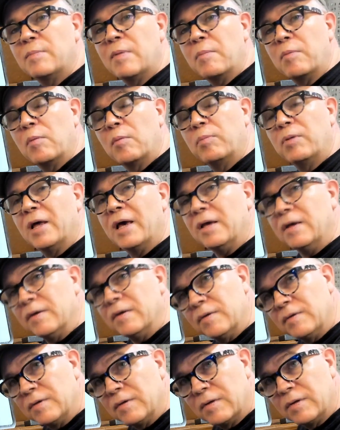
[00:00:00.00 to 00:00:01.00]
people play
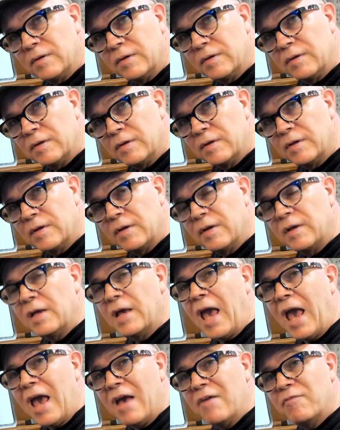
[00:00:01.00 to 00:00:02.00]

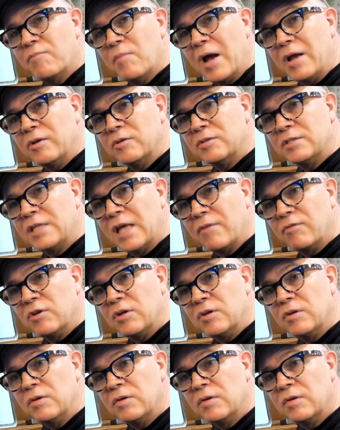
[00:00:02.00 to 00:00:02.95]
F minor 7,